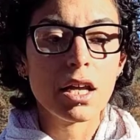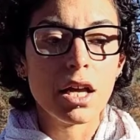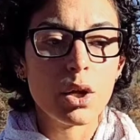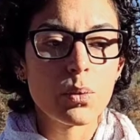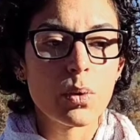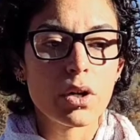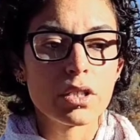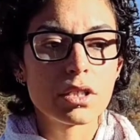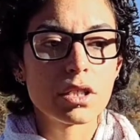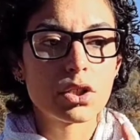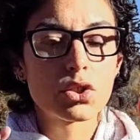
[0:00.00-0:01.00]
it
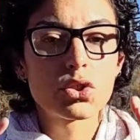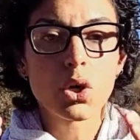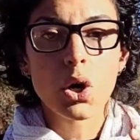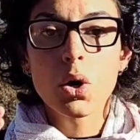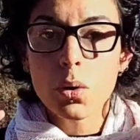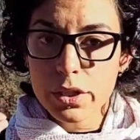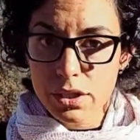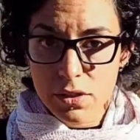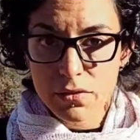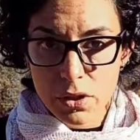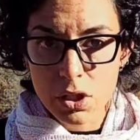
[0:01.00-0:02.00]
was so
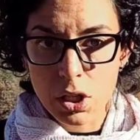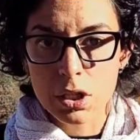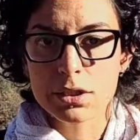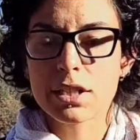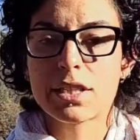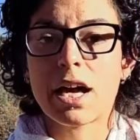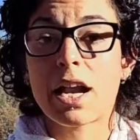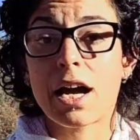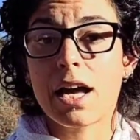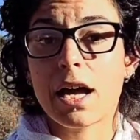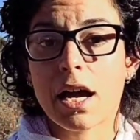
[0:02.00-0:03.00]
difficult that
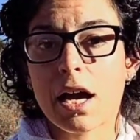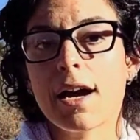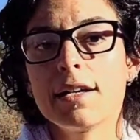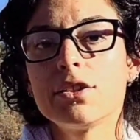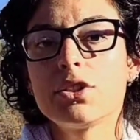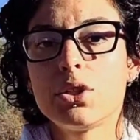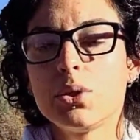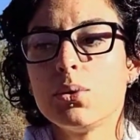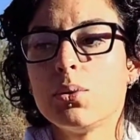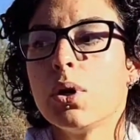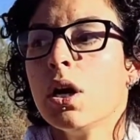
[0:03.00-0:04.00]
I had
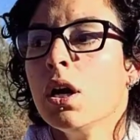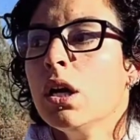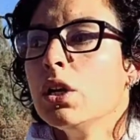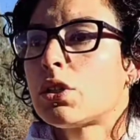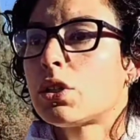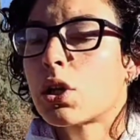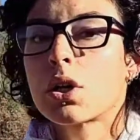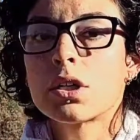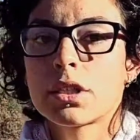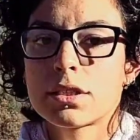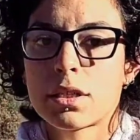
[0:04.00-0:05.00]
to
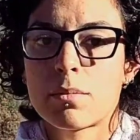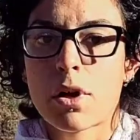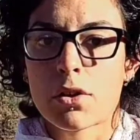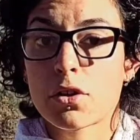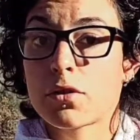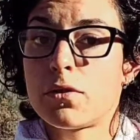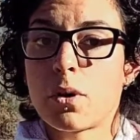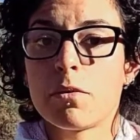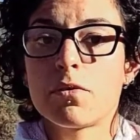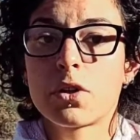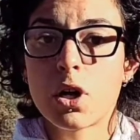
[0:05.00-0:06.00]
turn to some other form
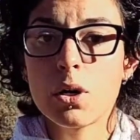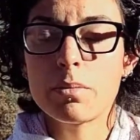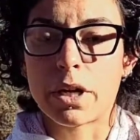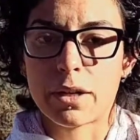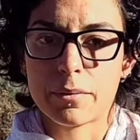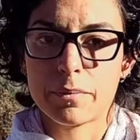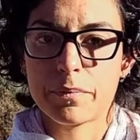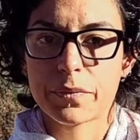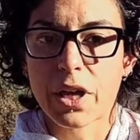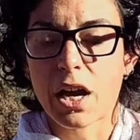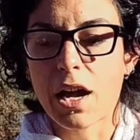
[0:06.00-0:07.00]
of coping.
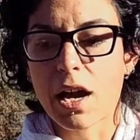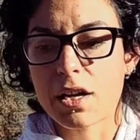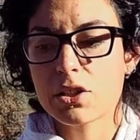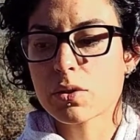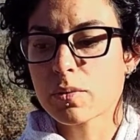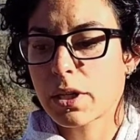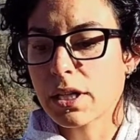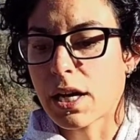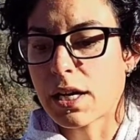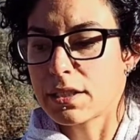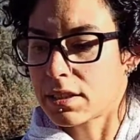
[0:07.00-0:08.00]
I had to
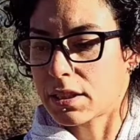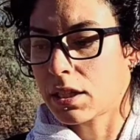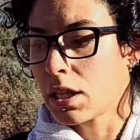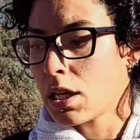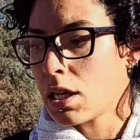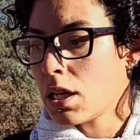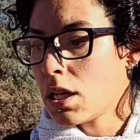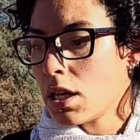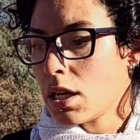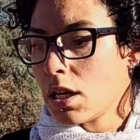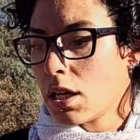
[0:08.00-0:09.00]
realize that
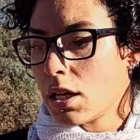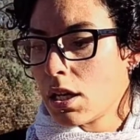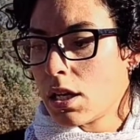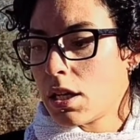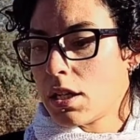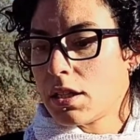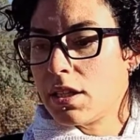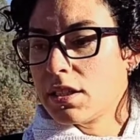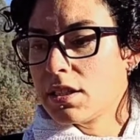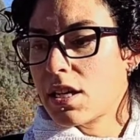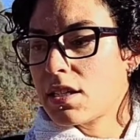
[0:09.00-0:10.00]

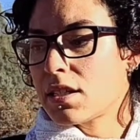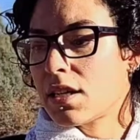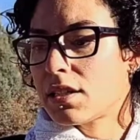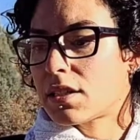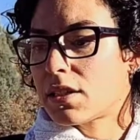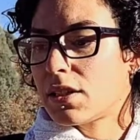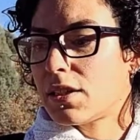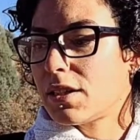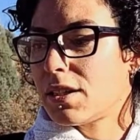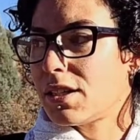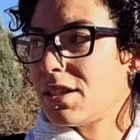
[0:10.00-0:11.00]
this isn't
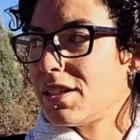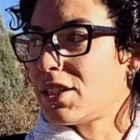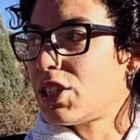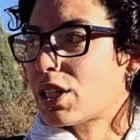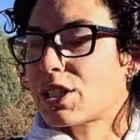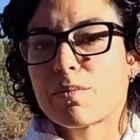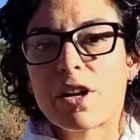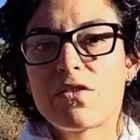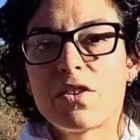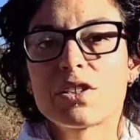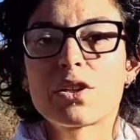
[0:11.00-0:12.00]
just my
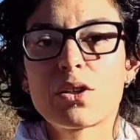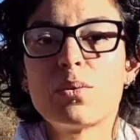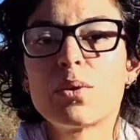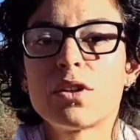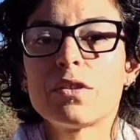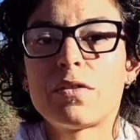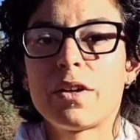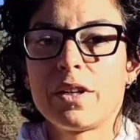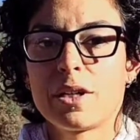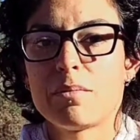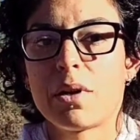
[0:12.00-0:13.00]
physical world
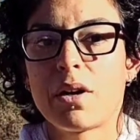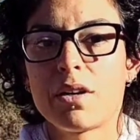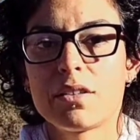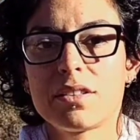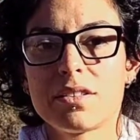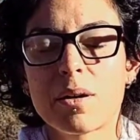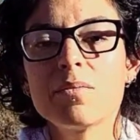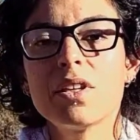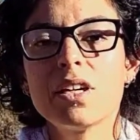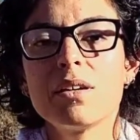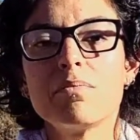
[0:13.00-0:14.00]
falling apart.
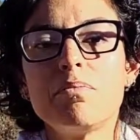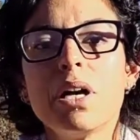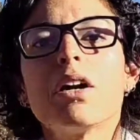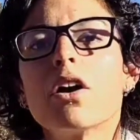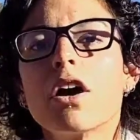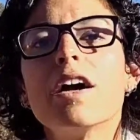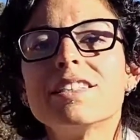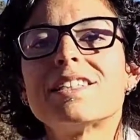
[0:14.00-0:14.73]
Something bigger is